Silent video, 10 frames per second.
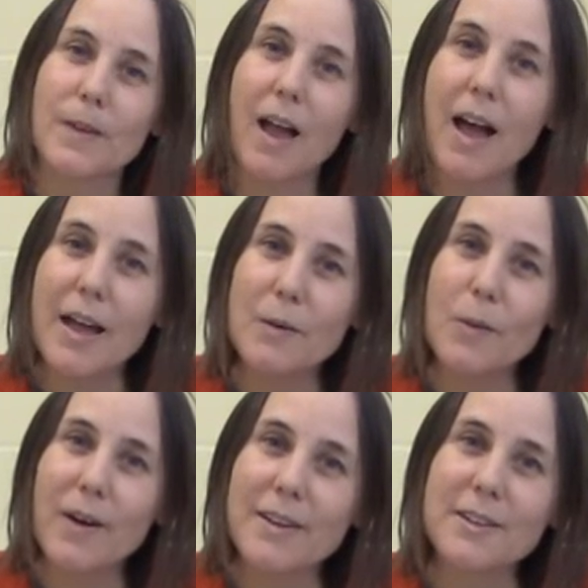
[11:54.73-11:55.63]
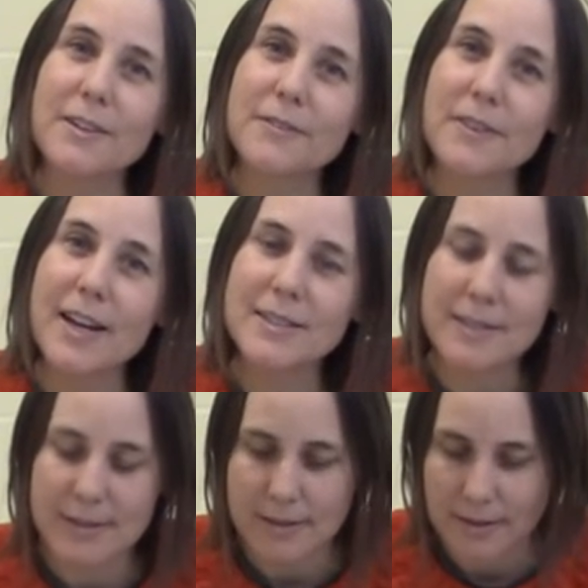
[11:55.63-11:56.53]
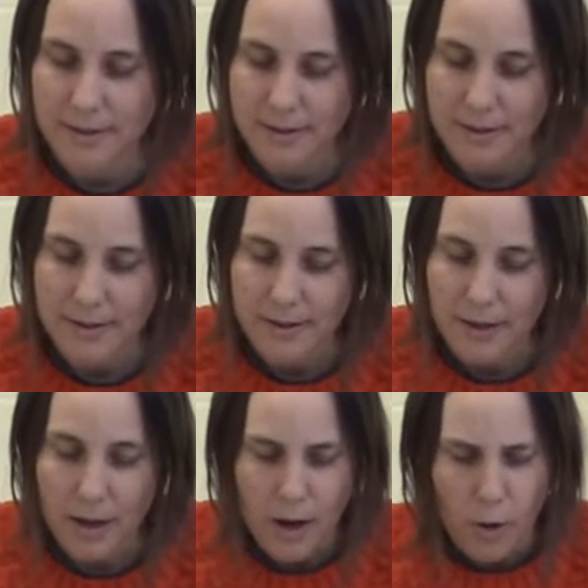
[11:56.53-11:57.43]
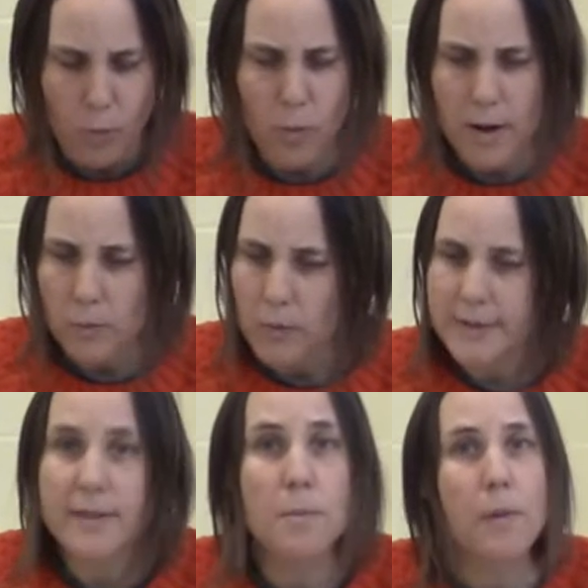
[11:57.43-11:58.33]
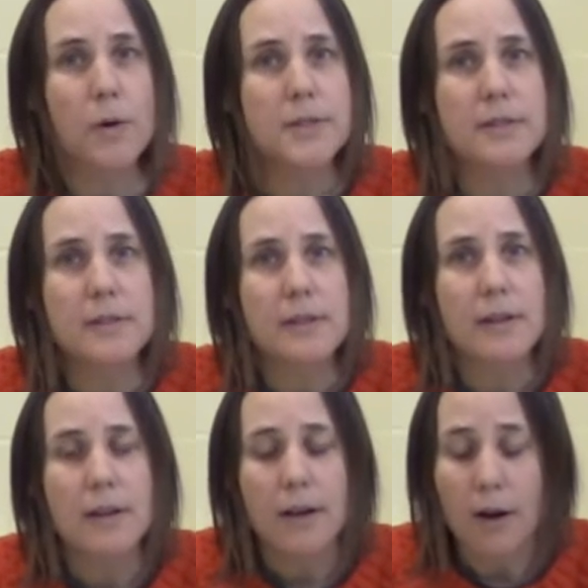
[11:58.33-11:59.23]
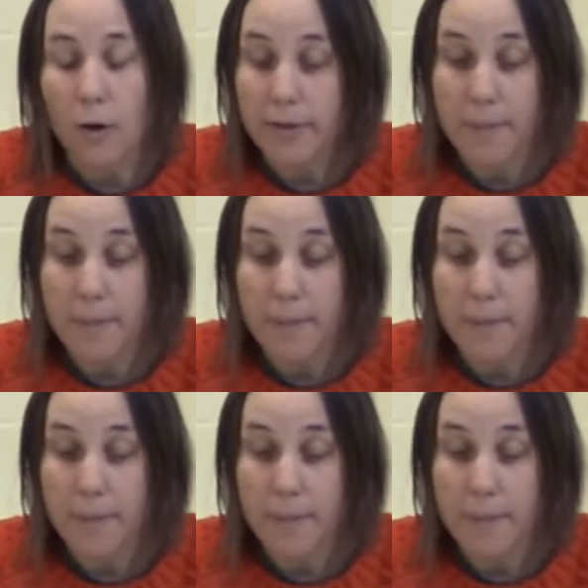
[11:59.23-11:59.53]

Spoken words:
I wonder, friends, what was the most or the